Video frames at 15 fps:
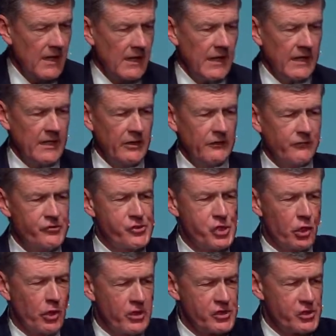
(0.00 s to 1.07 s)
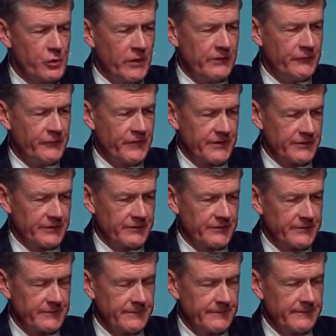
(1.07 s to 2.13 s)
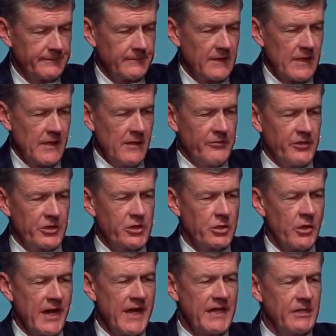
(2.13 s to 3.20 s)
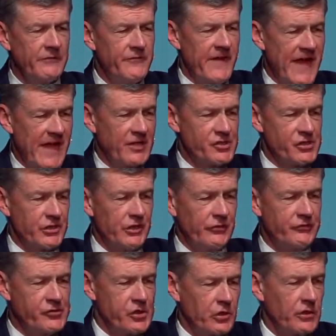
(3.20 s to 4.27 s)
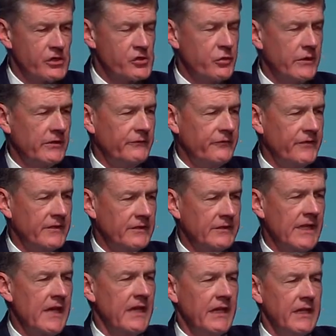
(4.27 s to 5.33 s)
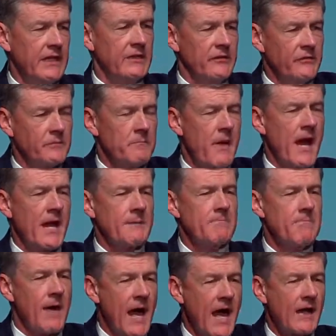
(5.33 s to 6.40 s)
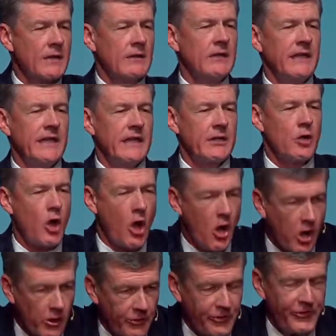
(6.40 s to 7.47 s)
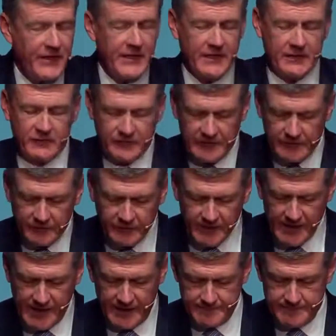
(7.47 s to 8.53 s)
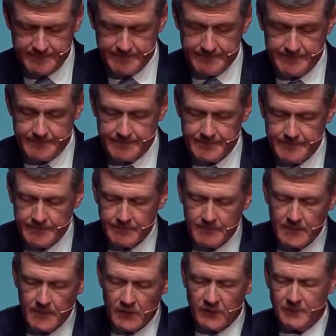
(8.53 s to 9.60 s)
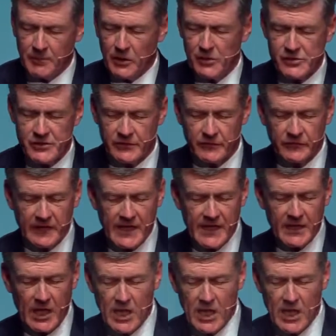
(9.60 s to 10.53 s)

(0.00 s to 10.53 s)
It is George Whitefield. The great evangelist, George Whitefield, is my model in all things, he said. Spurgeon said,